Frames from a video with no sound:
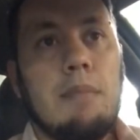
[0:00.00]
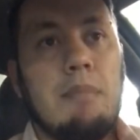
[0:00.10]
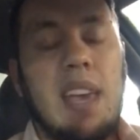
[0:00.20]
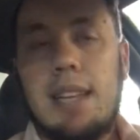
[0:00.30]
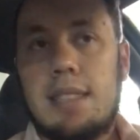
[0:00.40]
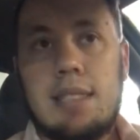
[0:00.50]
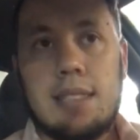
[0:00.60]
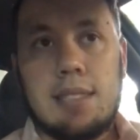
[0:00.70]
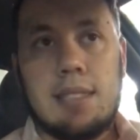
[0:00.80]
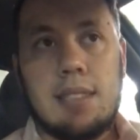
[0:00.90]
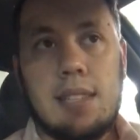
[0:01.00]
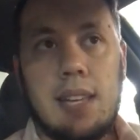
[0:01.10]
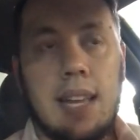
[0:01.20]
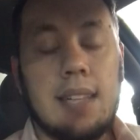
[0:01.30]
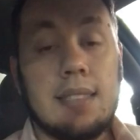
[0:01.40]
Makes
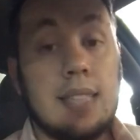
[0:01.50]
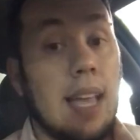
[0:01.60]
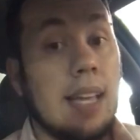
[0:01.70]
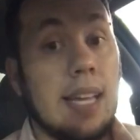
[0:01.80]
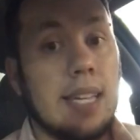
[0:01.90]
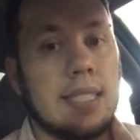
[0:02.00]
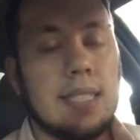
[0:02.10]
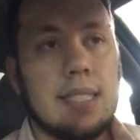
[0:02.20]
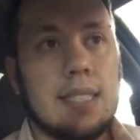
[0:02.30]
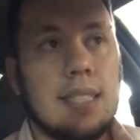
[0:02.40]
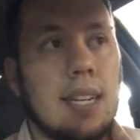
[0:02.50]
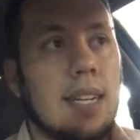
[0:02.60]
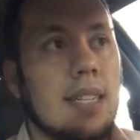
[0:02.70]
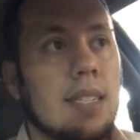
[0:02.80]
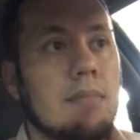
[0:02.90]
just insane catches.
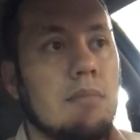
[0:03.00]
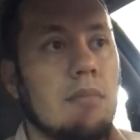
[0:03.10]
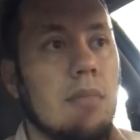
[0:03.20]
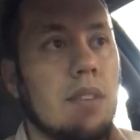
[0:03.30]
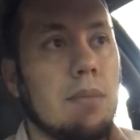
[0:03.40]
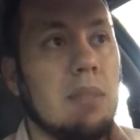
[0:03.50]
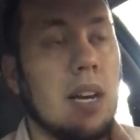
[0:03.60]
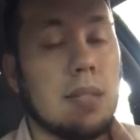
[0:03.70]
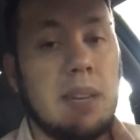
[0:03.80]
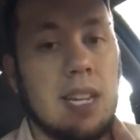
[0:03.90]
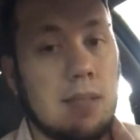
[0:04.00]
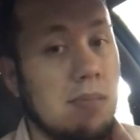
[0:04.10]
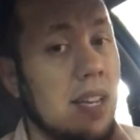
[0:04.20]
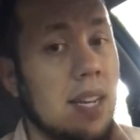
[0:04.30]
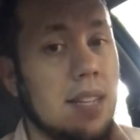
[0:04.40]
One of them knocked me out of
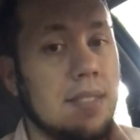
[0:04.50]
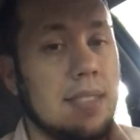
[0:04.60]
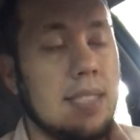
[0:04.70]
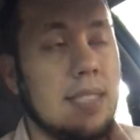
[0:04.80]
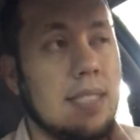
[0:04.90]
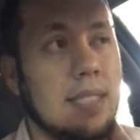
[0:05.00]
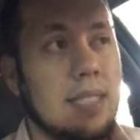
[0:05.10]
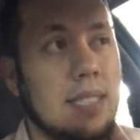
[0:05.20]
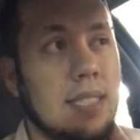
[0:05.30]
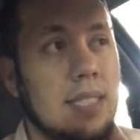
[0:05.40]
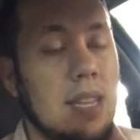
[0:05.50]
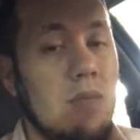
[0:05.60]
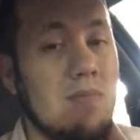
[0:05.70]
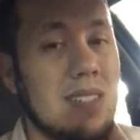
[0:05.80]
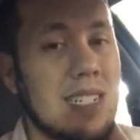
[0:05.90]
the playoffs
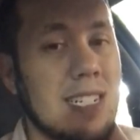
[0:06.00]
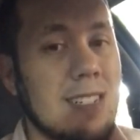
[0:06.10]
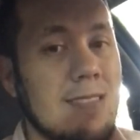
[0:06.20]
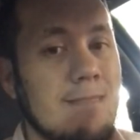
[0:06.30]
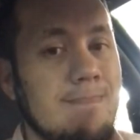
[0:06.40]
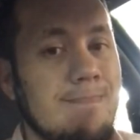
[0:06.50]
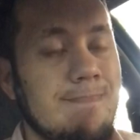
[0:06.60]
one year.